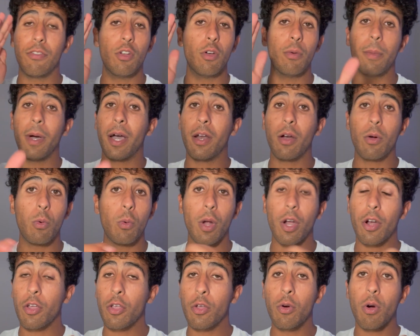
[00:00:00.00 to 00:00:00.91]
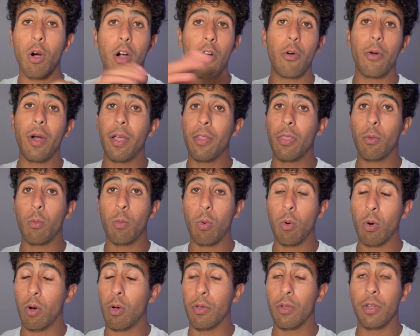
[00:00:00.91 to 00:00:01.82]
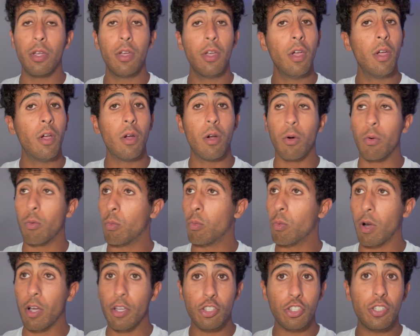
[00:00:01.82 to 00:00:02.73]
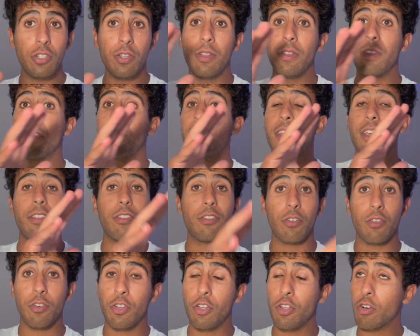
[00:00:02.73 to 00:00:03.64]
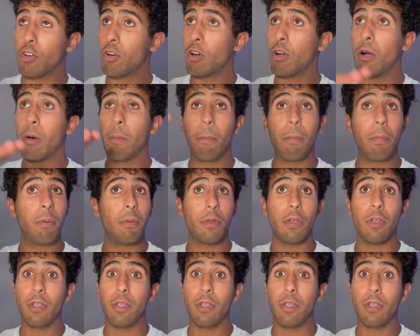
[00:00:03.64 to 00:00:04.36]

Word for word: No matter where you are around the world, Russians, Eastern Europe,